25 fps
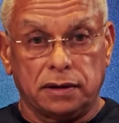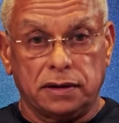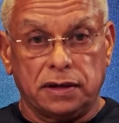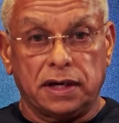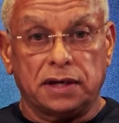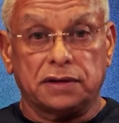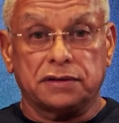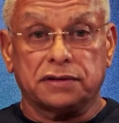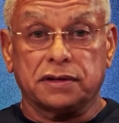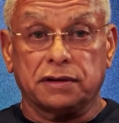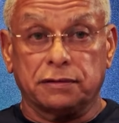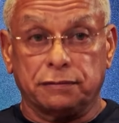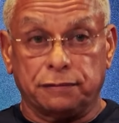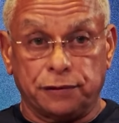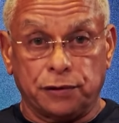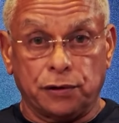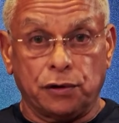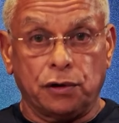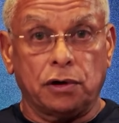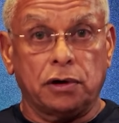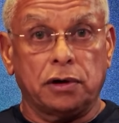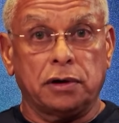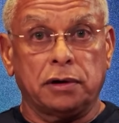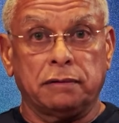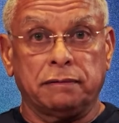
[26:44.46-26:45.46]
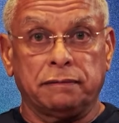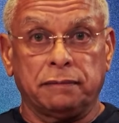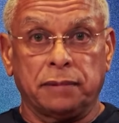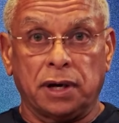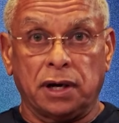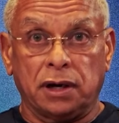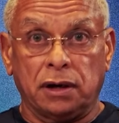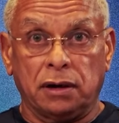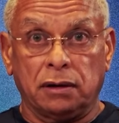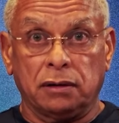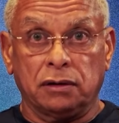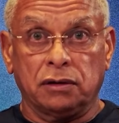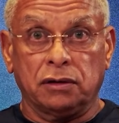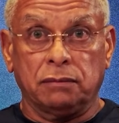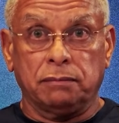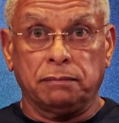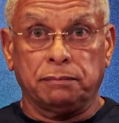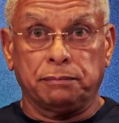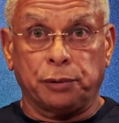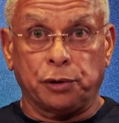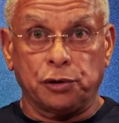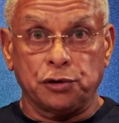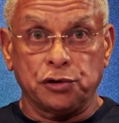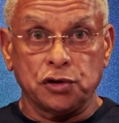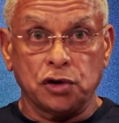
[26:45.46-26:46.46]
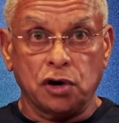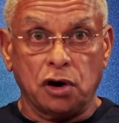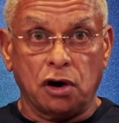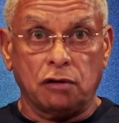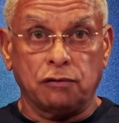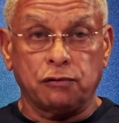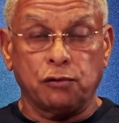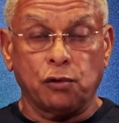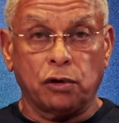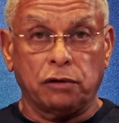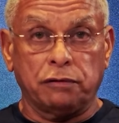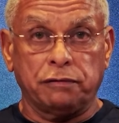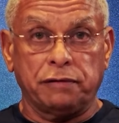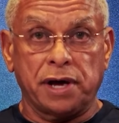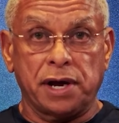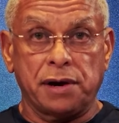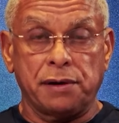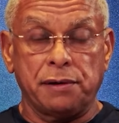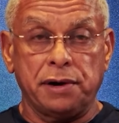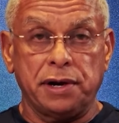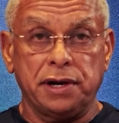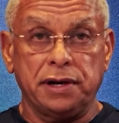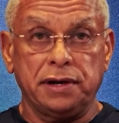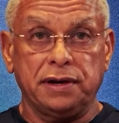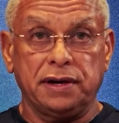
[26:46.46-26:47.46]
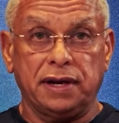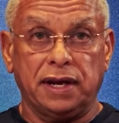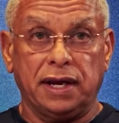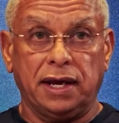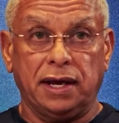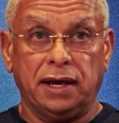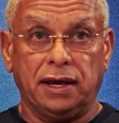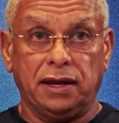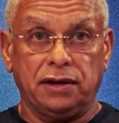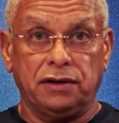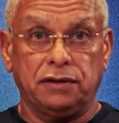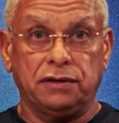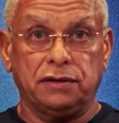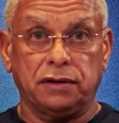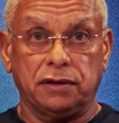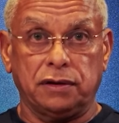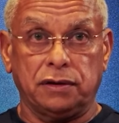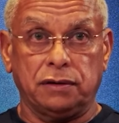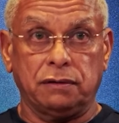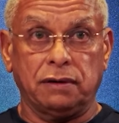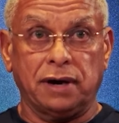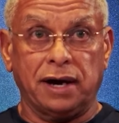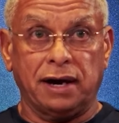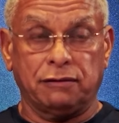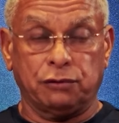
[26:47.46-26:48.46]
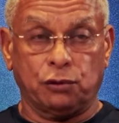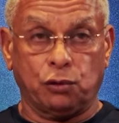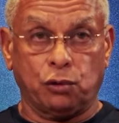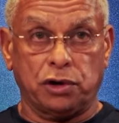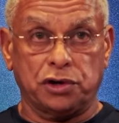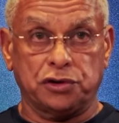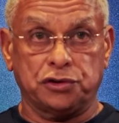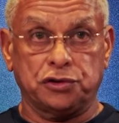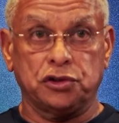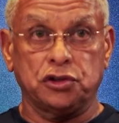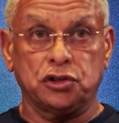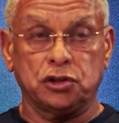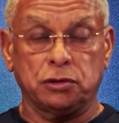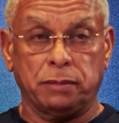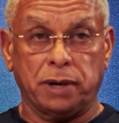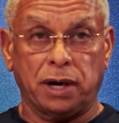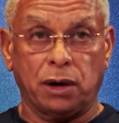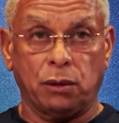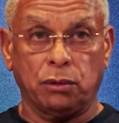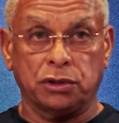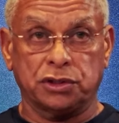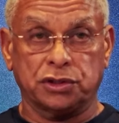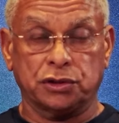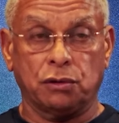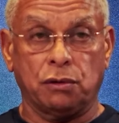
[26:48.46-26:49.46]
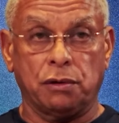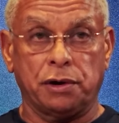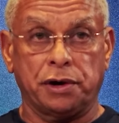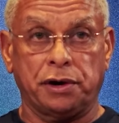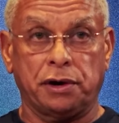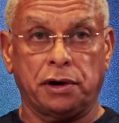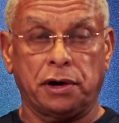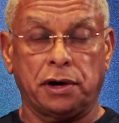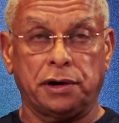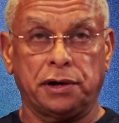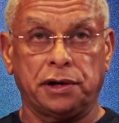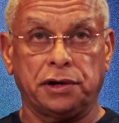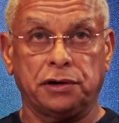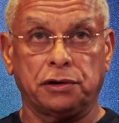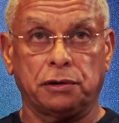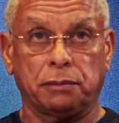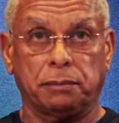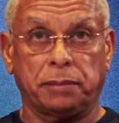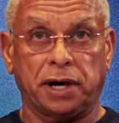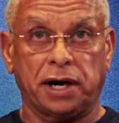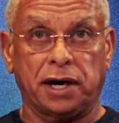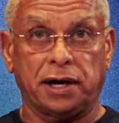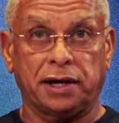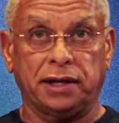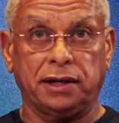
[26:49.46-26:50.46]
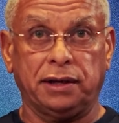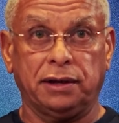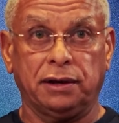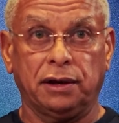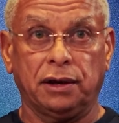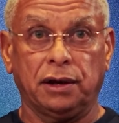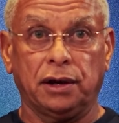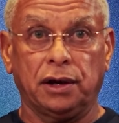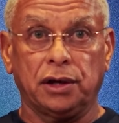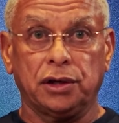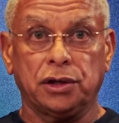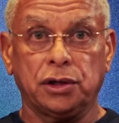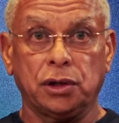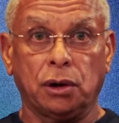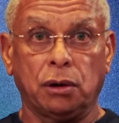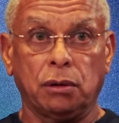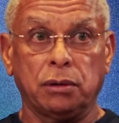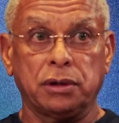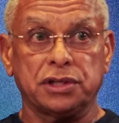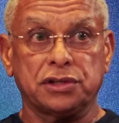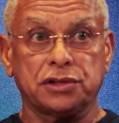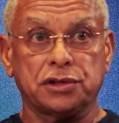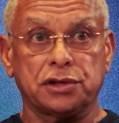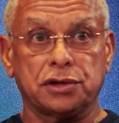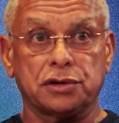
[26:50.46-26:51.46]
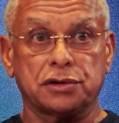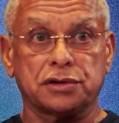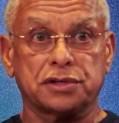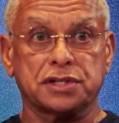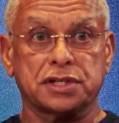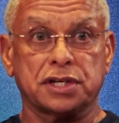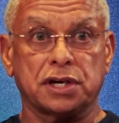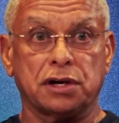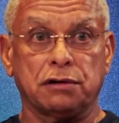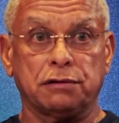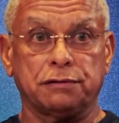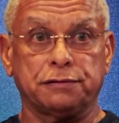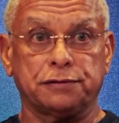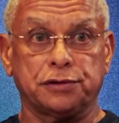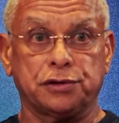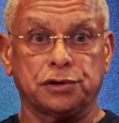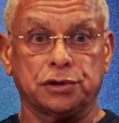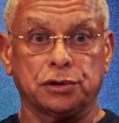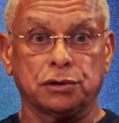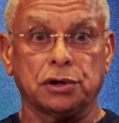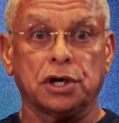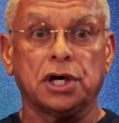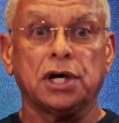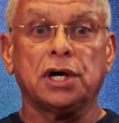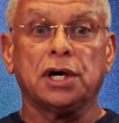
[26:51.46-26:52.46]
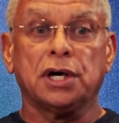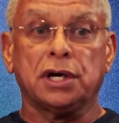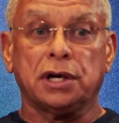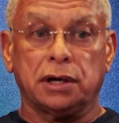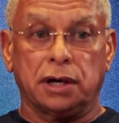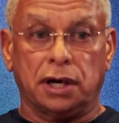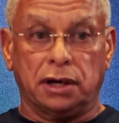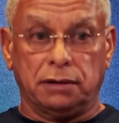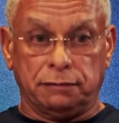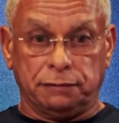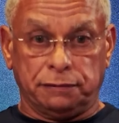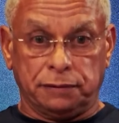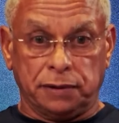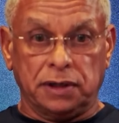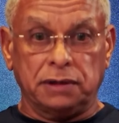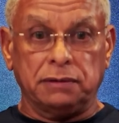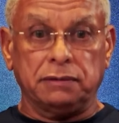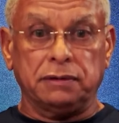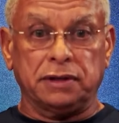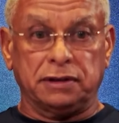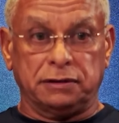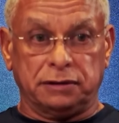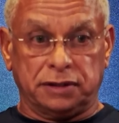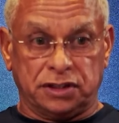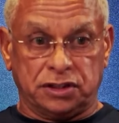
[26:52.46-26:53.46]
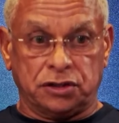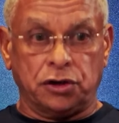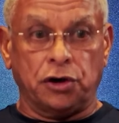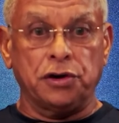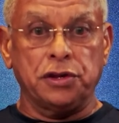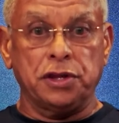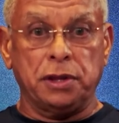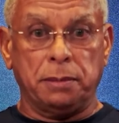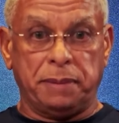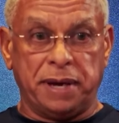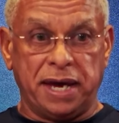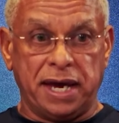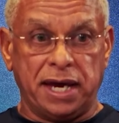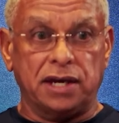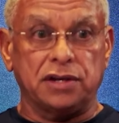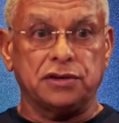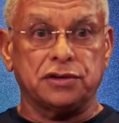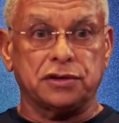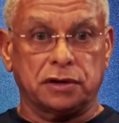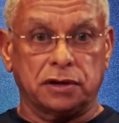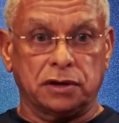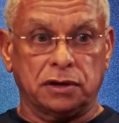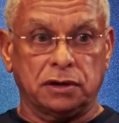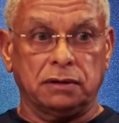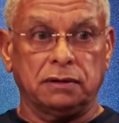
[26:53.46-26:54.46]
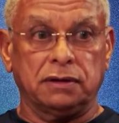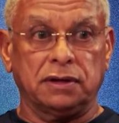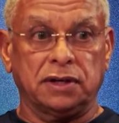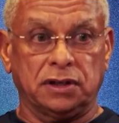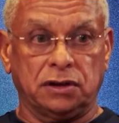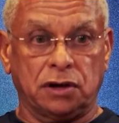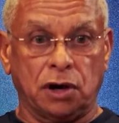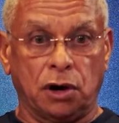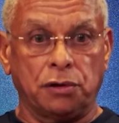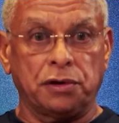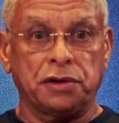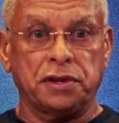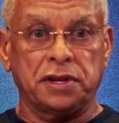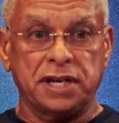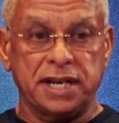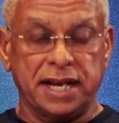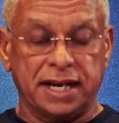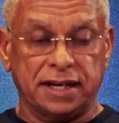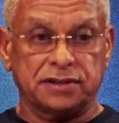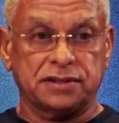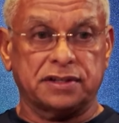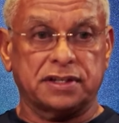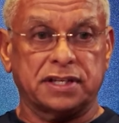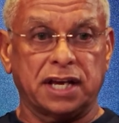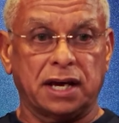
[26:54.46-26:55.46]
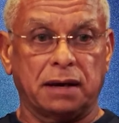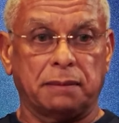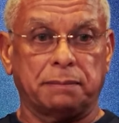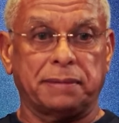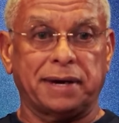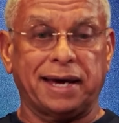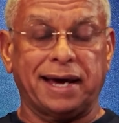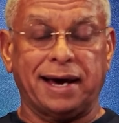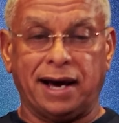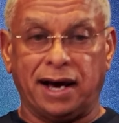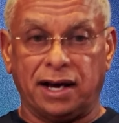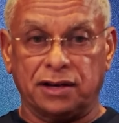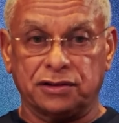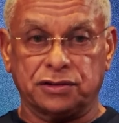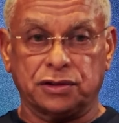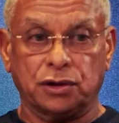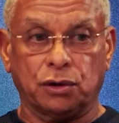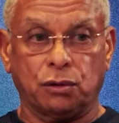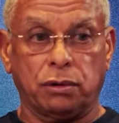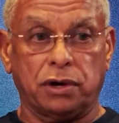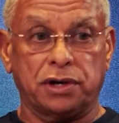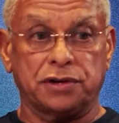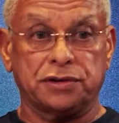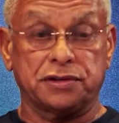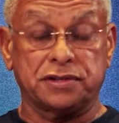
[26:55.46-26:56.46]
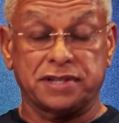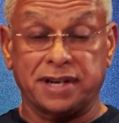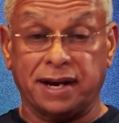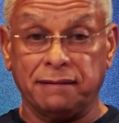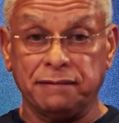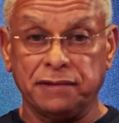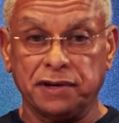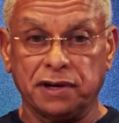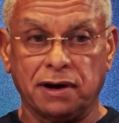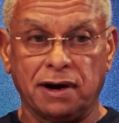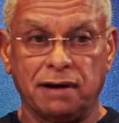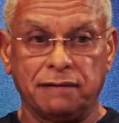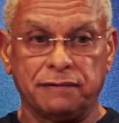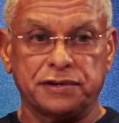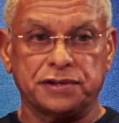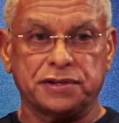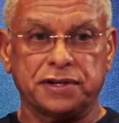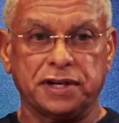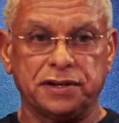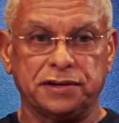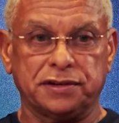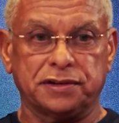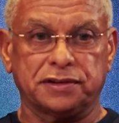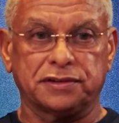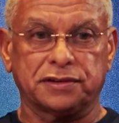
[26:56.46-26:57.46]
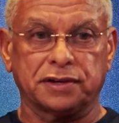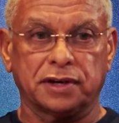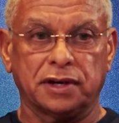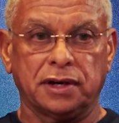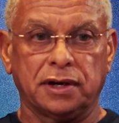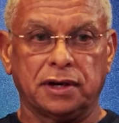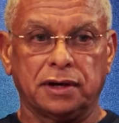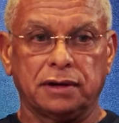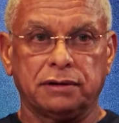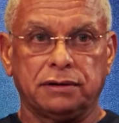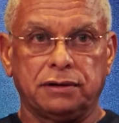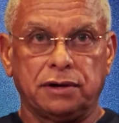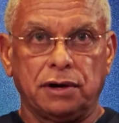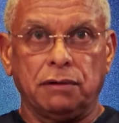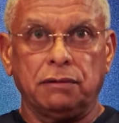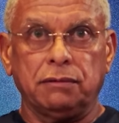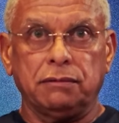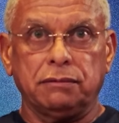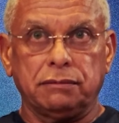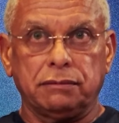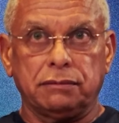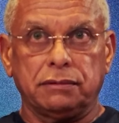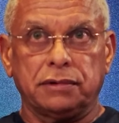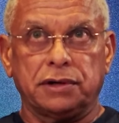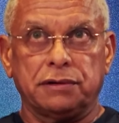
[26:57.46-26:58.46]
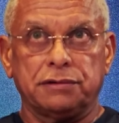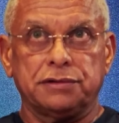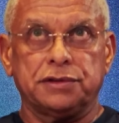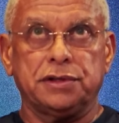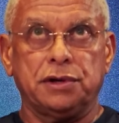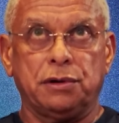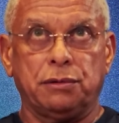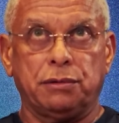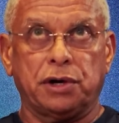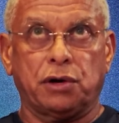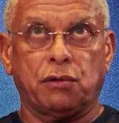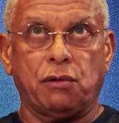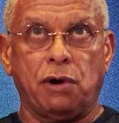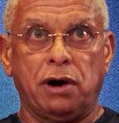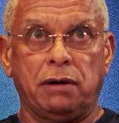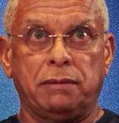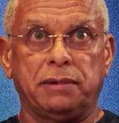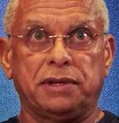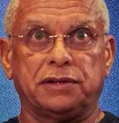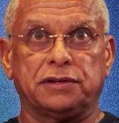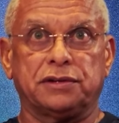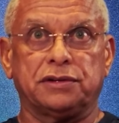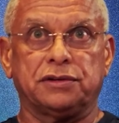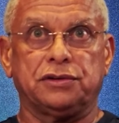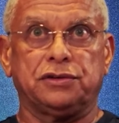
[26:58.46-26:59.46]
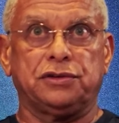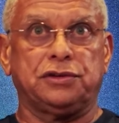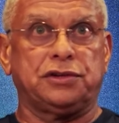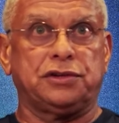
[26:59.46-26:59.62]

Yes. If you're a Persian Gulf War veteran and you have questions about what's going on in your body, you owe it to yourself to turn the page, go to the next step, ask the questions, have the conversations. There's no requirement to